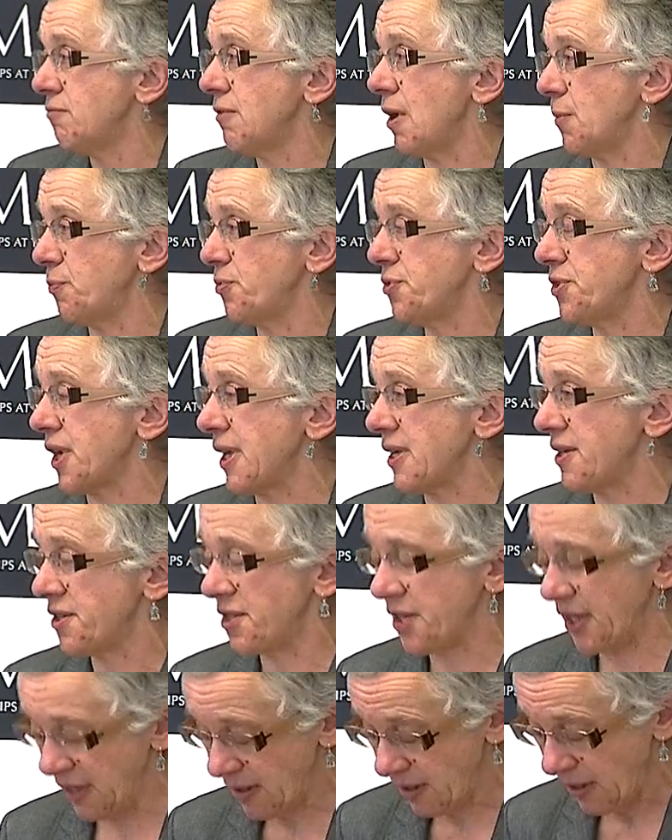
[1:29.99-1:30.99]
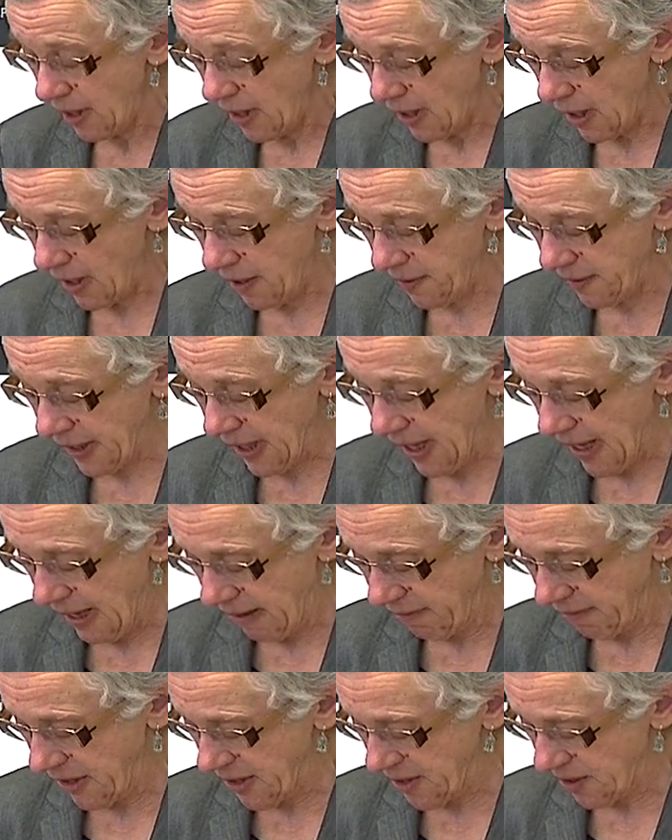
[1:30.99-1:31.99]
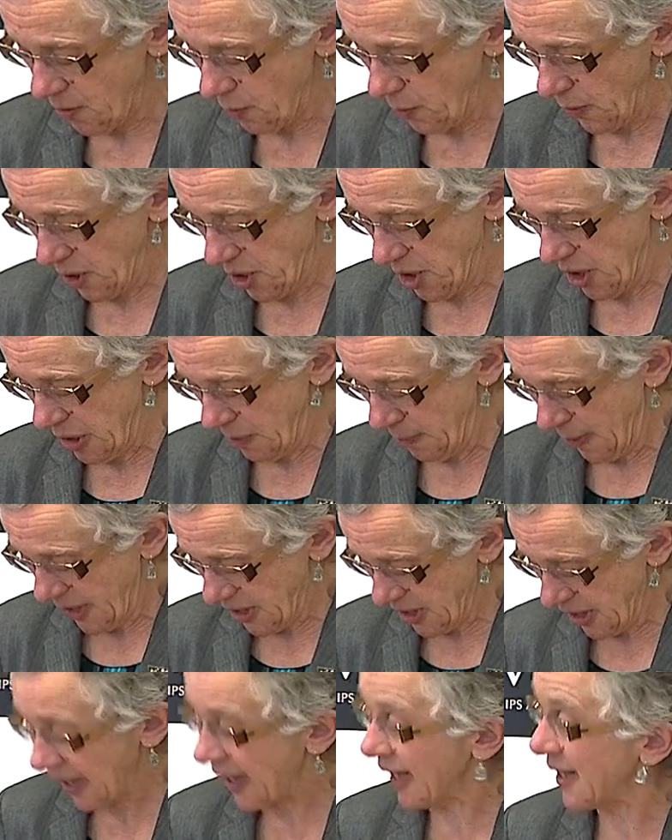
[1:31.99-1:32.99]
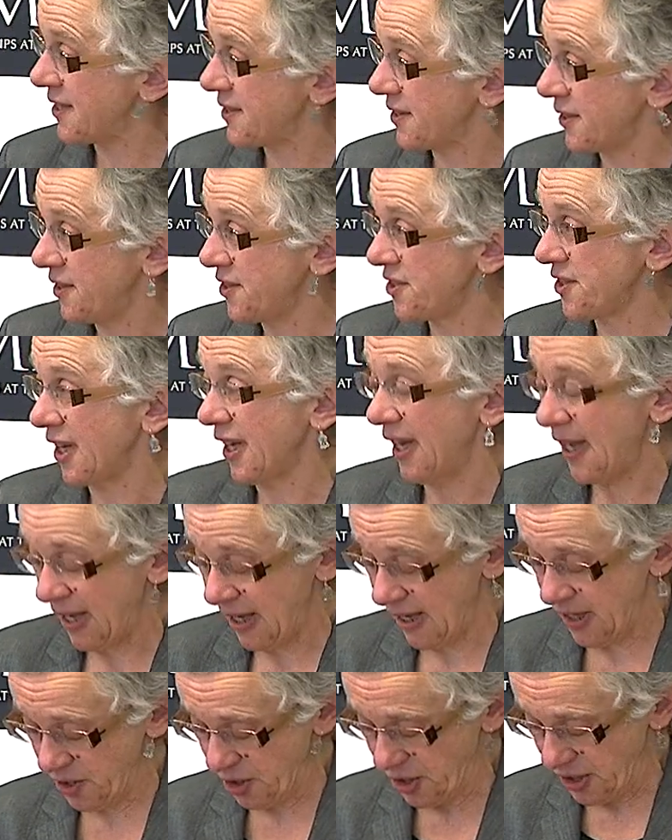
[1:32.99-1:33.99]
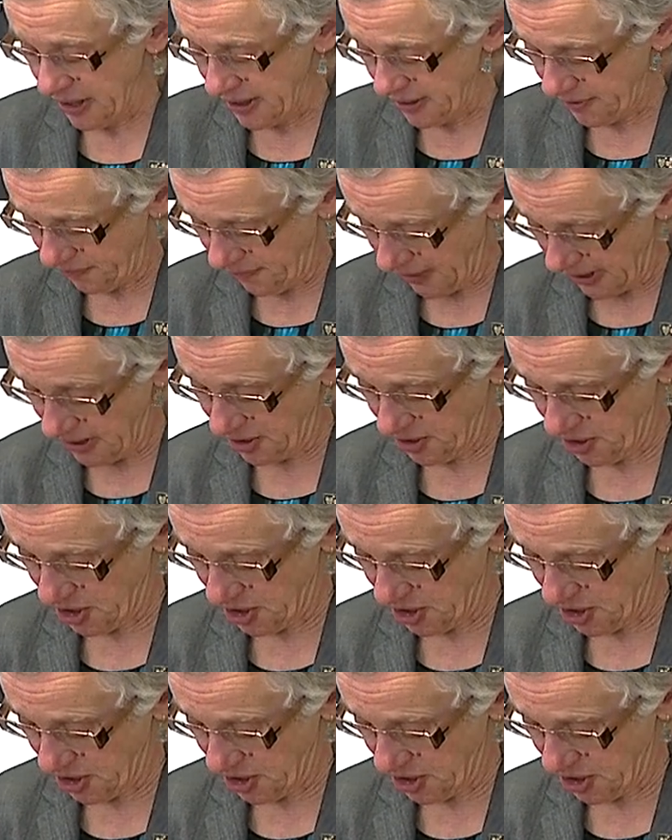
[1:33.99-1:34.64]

representing the areas in which she specialises. She is Vice